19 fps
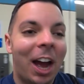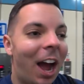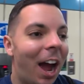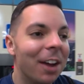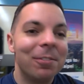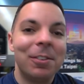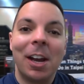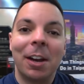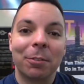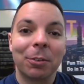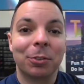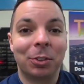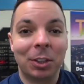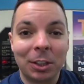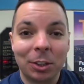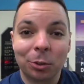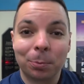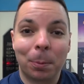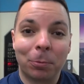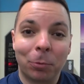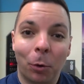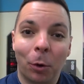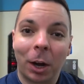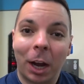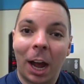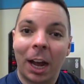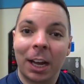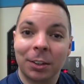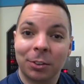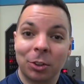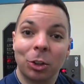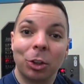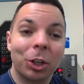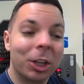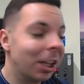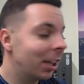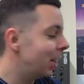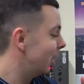I've never seen this before, guys.
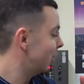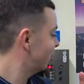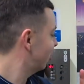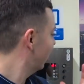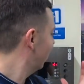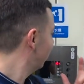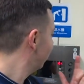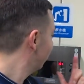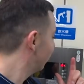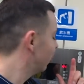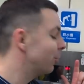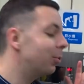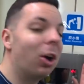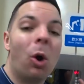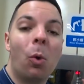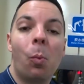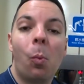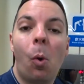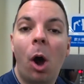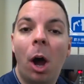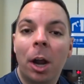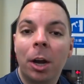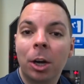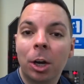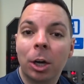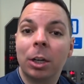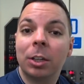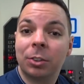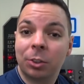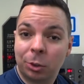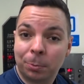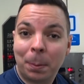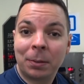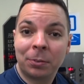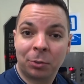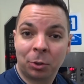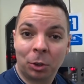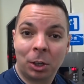Look at this. There's a water
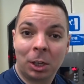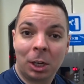dispenser